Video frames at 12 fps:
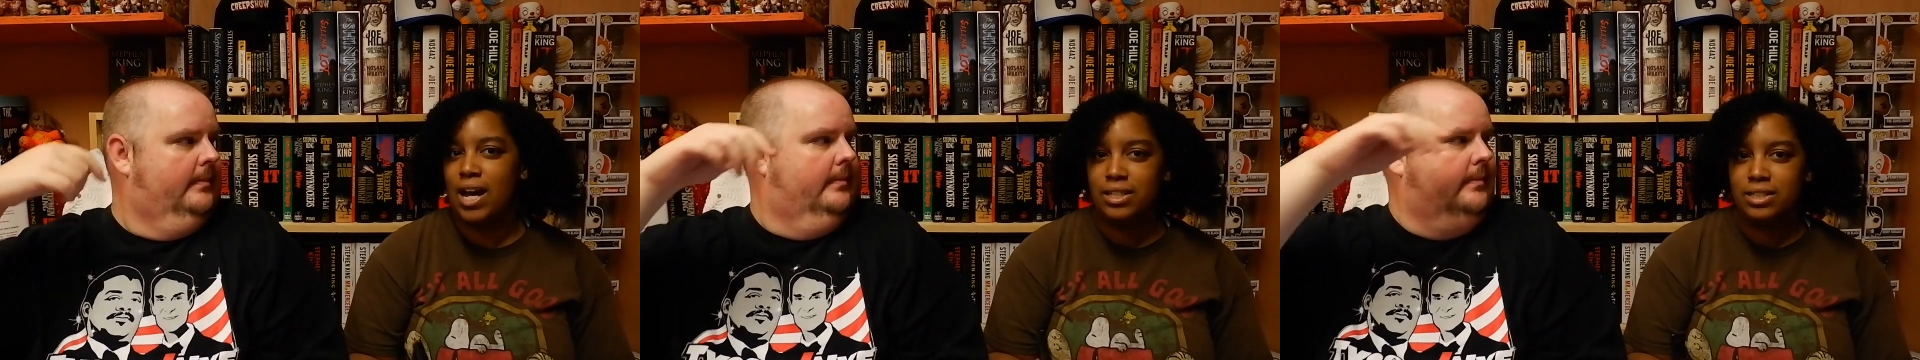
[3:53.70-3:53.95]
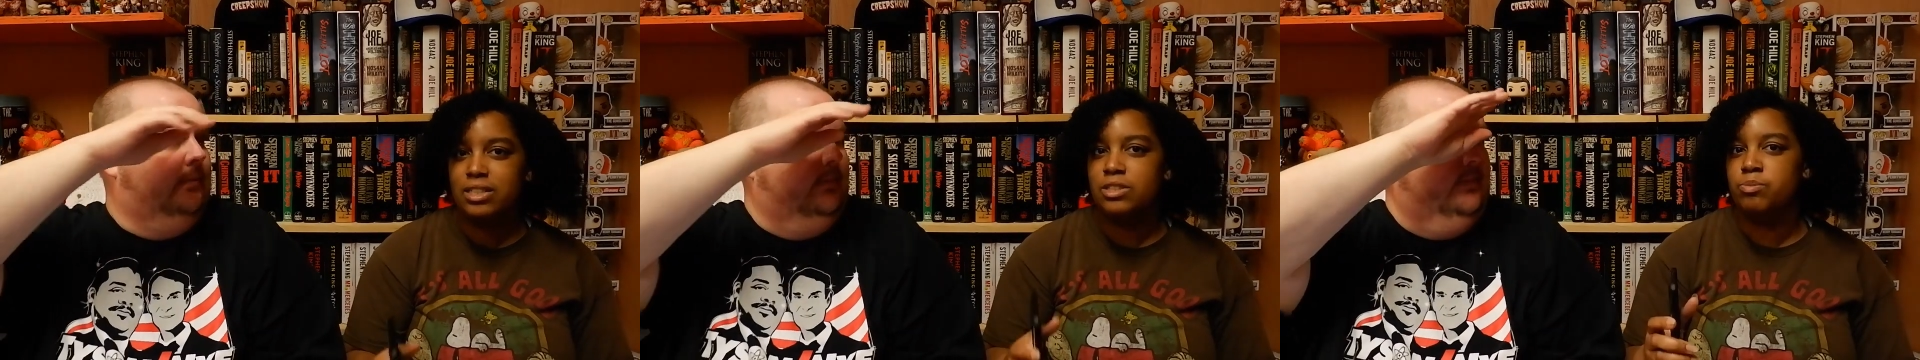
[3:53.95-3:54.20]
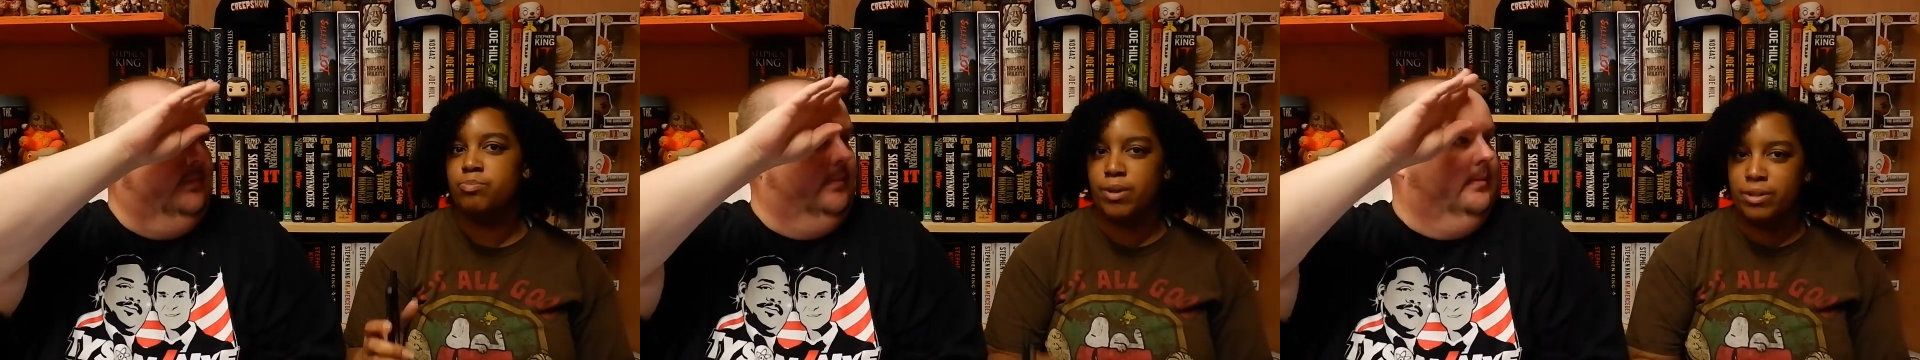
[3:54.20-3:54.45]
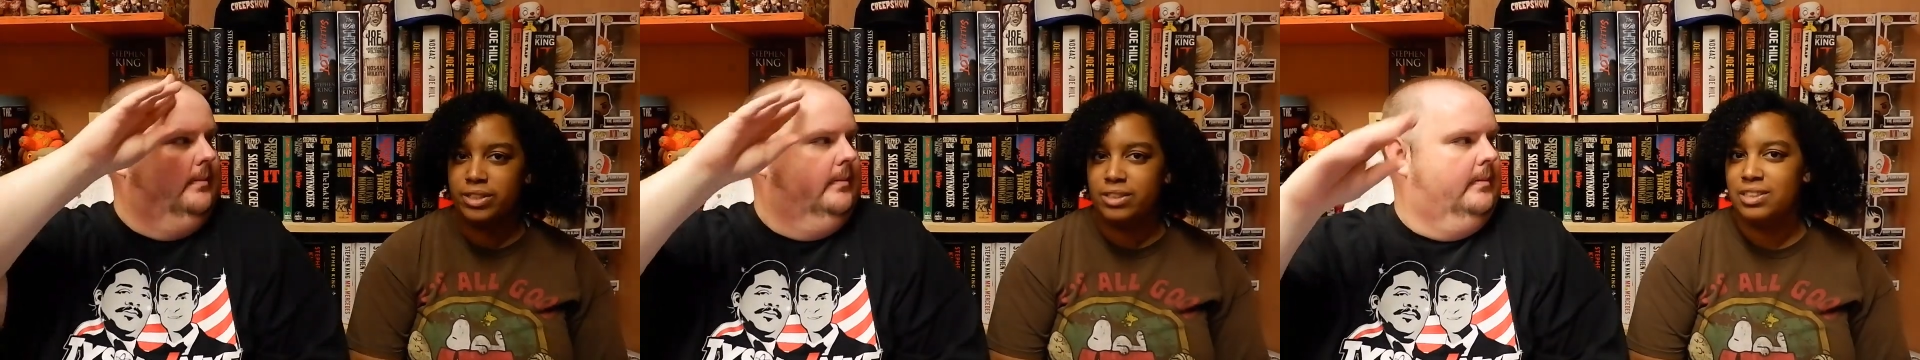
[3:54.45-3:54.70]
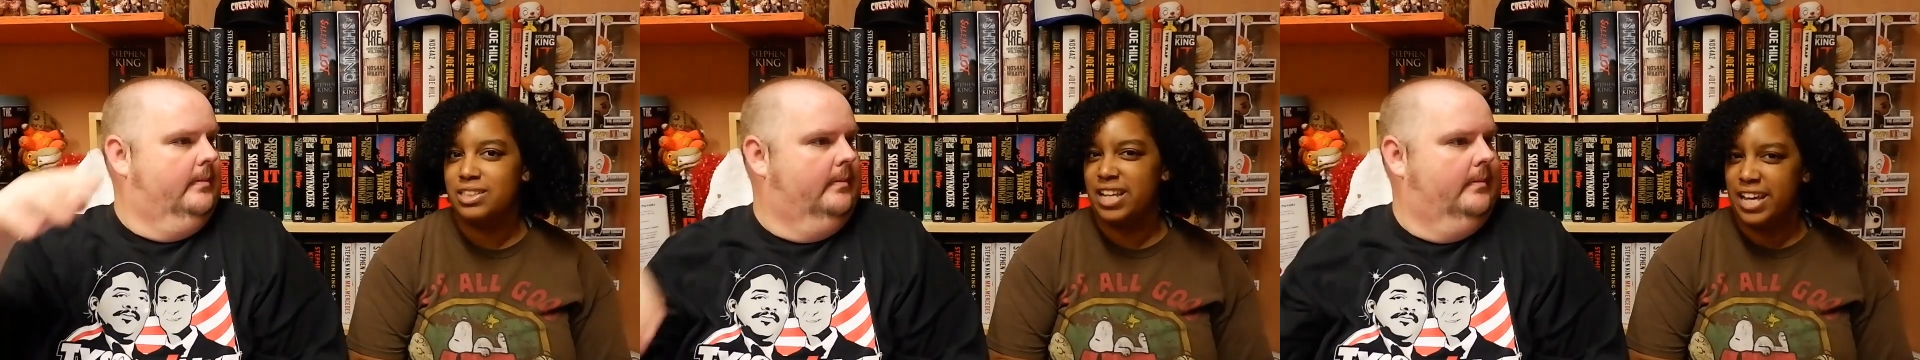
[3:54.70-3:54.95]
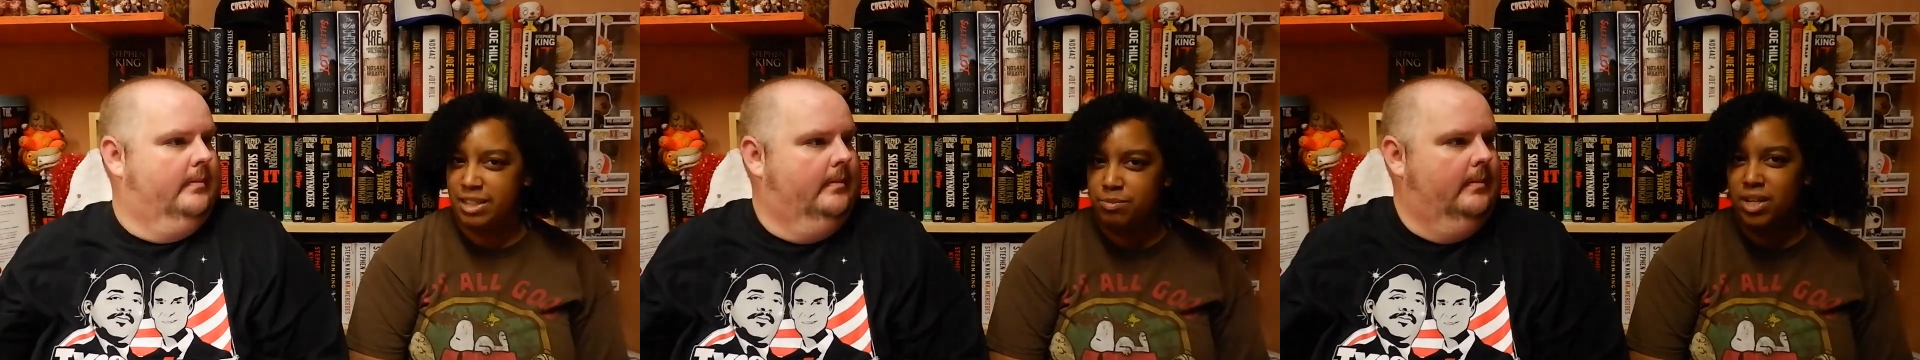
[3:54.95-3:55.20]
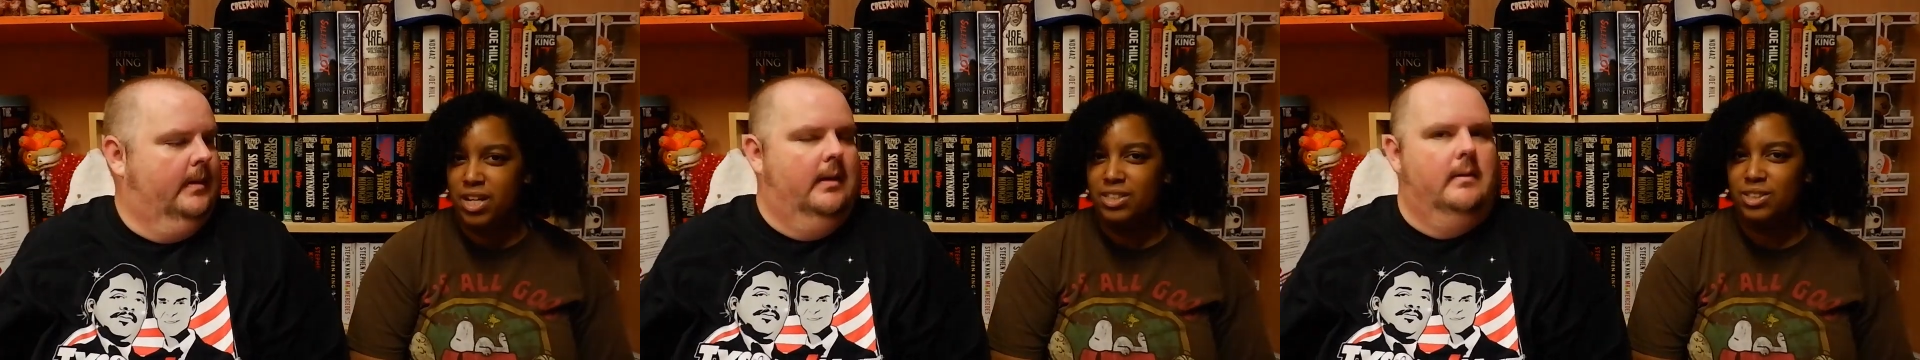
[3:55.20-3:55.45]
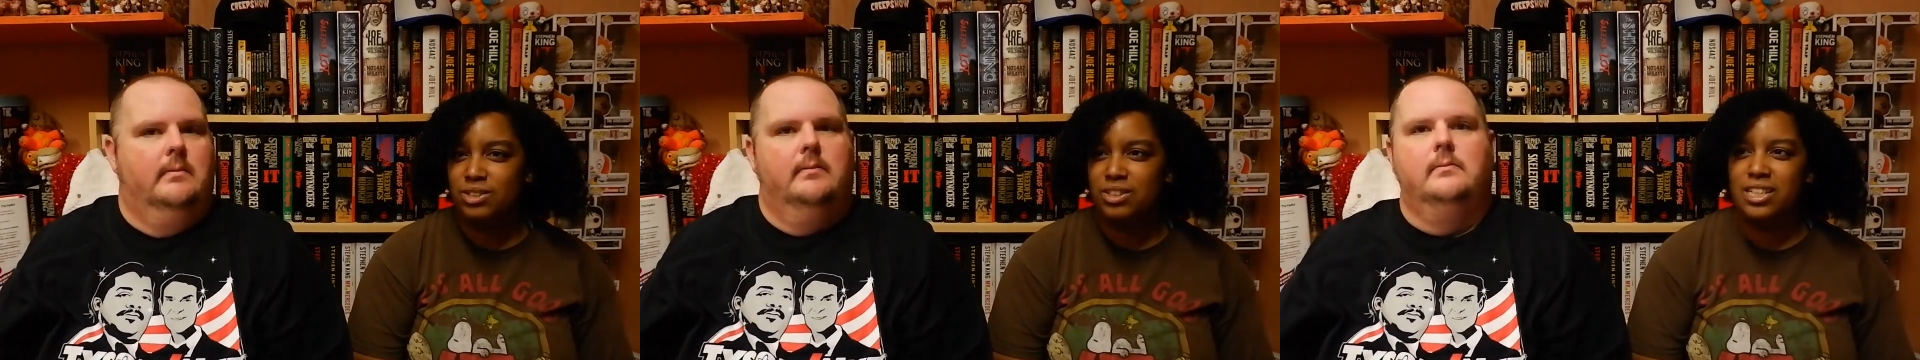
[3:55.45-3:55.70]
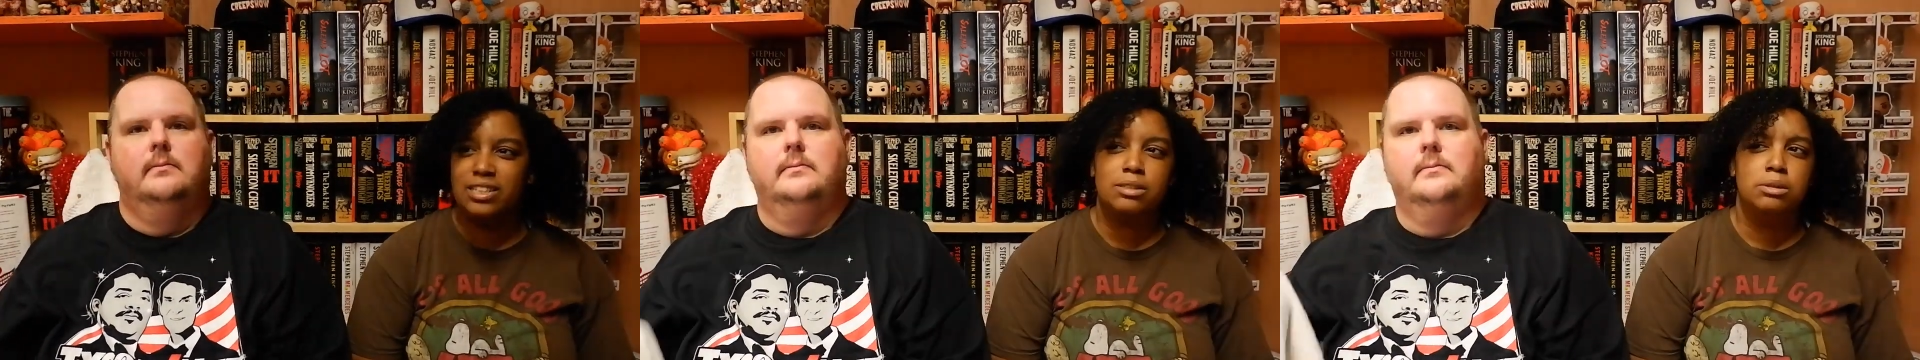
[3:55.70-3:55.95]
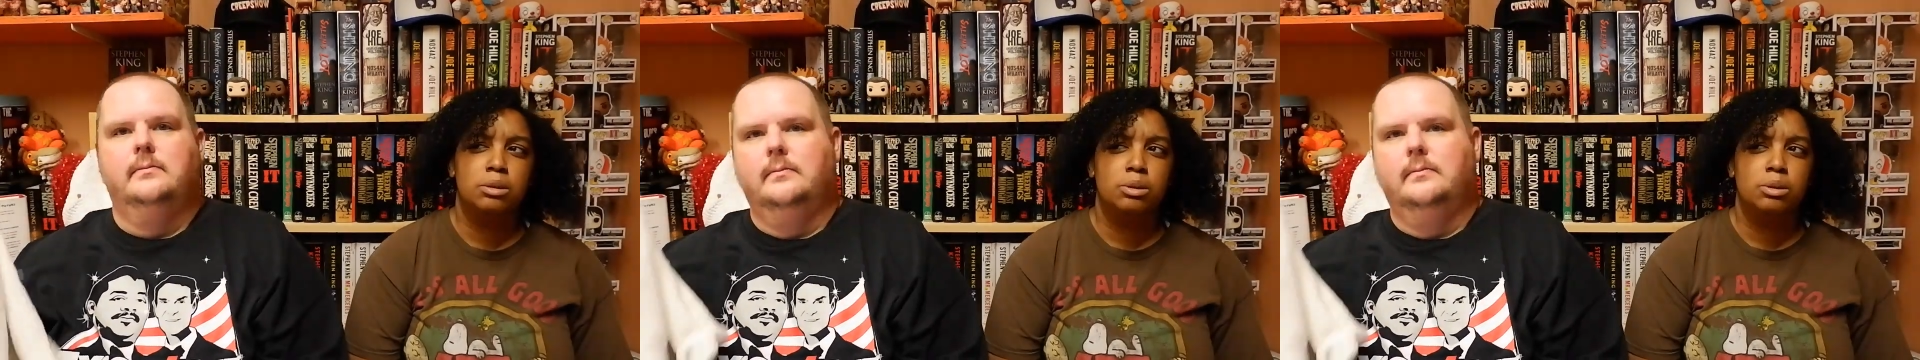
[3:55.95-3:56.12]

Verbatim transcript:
Speaker 1: as he's burning the tape. Yeah. So it's like,